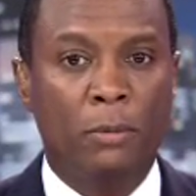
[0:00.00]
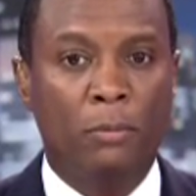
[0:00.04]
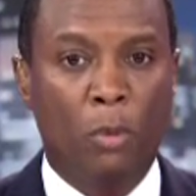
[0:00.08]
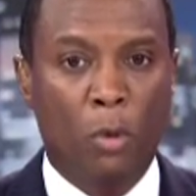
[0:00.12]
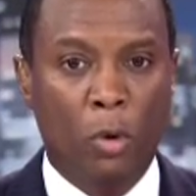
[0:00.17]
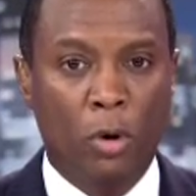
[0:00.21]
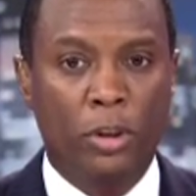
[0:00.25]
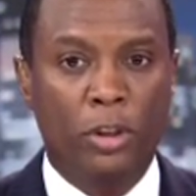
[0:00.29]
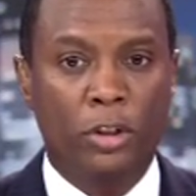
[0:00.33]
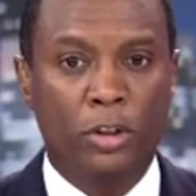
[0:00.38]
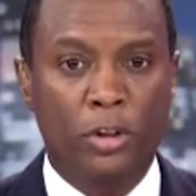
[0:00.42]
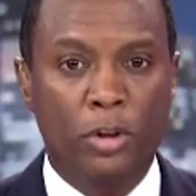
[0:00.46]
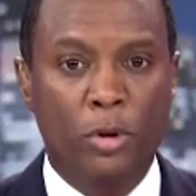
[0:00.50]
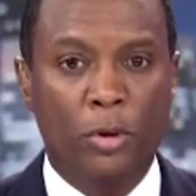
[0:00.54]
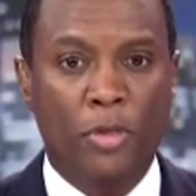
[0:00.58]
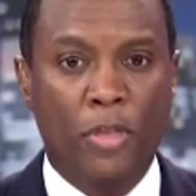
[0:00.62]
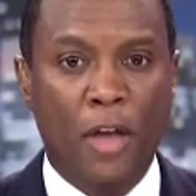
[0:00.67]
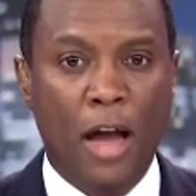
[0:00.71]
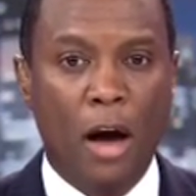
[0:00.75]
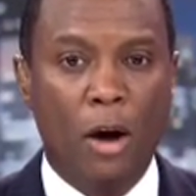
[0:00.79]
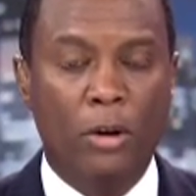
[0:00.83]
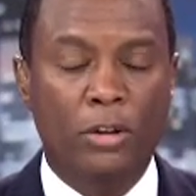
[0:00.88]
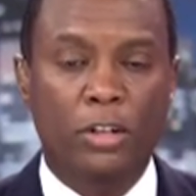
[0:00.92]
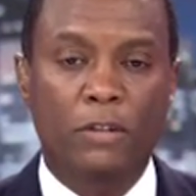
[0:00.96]
and more than
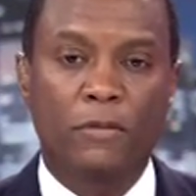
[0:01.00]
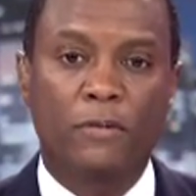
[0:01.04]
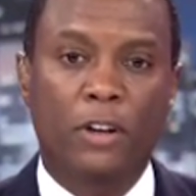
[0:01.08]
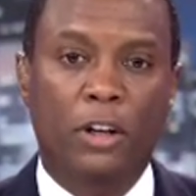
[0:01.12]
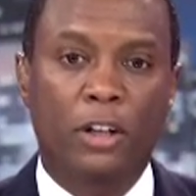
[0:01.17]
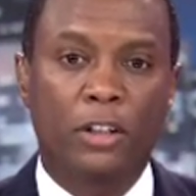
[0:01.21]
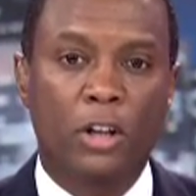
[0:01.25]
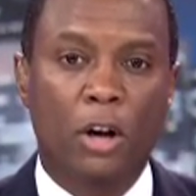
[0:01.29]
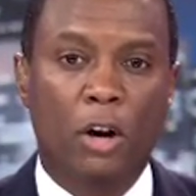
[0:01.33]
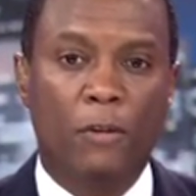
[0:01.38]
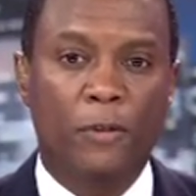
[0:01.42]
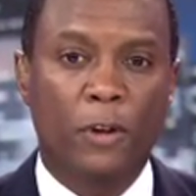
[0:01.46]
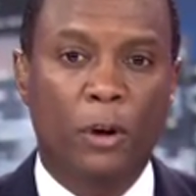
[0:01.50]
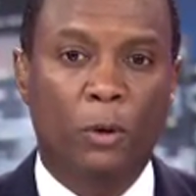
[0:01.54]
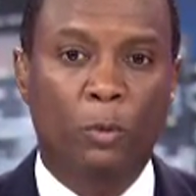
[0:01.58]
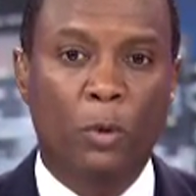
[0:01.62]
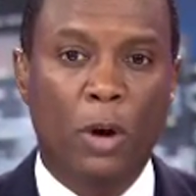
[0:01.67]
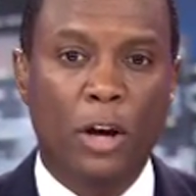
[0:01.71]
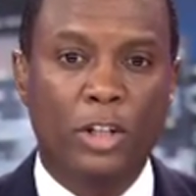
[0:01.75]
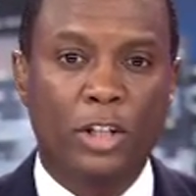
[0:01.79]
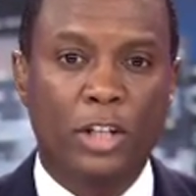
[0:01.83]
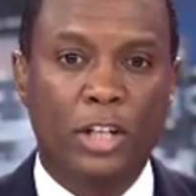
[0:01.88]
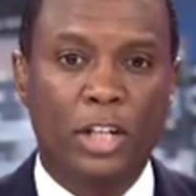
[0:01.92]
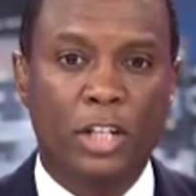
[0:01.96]
2,000
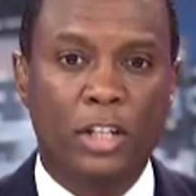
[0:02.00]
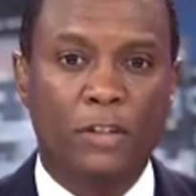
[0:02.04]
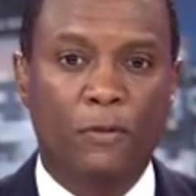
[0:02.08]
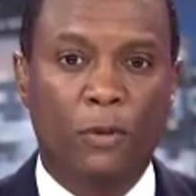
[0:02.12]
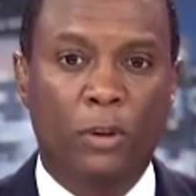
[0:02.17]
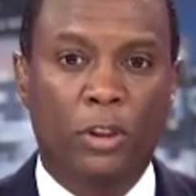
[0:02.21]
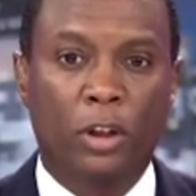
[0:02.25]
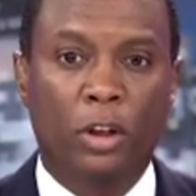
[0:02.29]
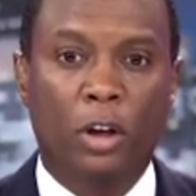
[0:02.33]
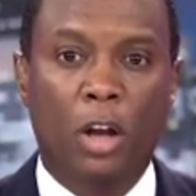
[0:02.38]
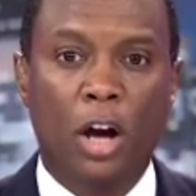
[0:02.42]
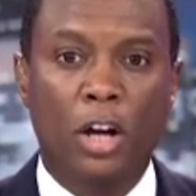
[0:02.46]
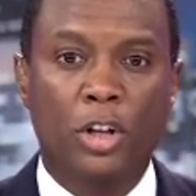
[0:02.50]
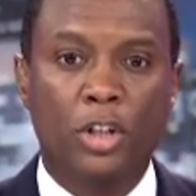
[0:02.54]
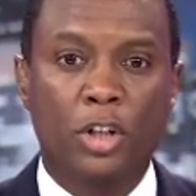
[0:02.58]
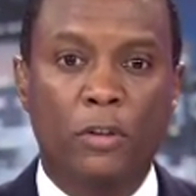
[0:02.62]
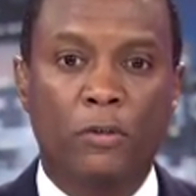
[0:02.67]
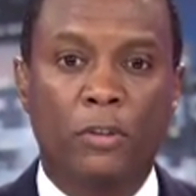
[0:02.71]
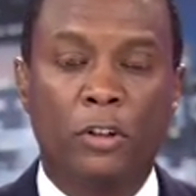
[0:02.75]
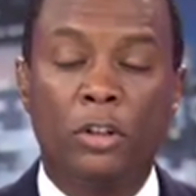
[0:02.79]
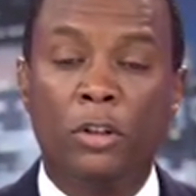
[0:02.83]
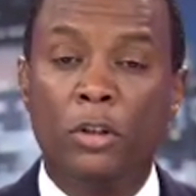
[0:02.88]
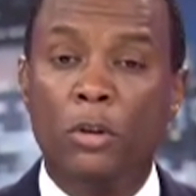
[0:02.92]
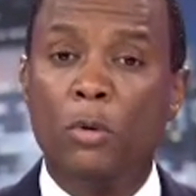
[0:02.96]
Philadelphia residents for the
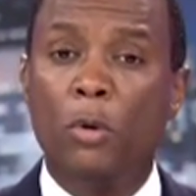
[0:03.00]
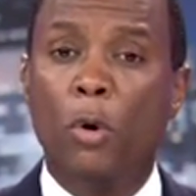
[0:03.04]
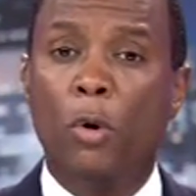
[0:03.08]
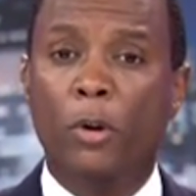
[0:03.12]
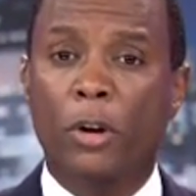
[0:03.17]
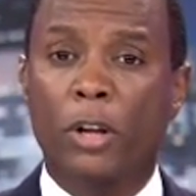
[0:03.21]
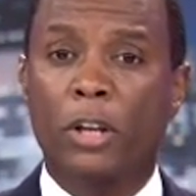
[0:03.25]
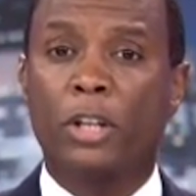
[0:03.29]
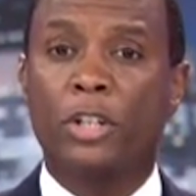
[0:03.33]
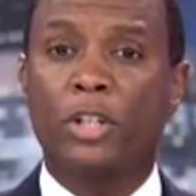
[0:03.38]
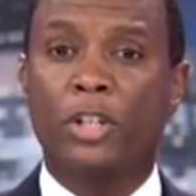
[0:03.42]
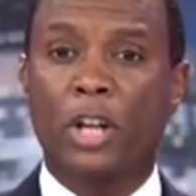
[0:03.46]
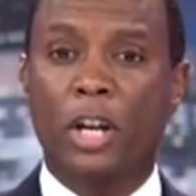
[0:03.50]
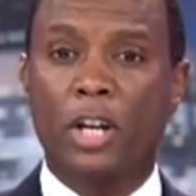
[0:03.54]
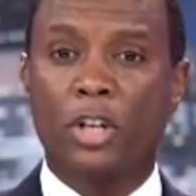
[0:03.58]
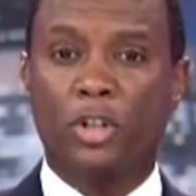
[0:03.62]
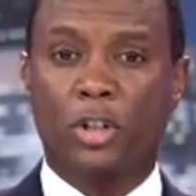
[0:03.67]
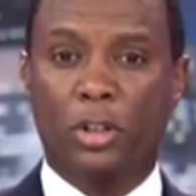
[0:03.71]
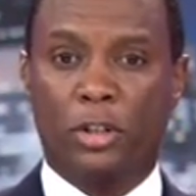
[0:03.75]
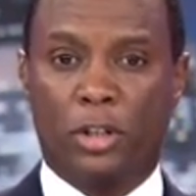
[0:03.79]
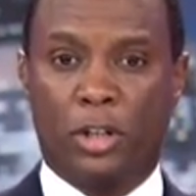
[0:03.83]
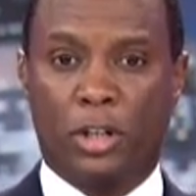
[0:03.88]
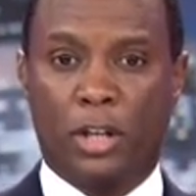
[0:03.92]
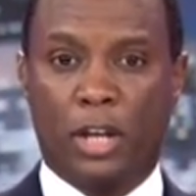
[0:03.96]
launch of a new organization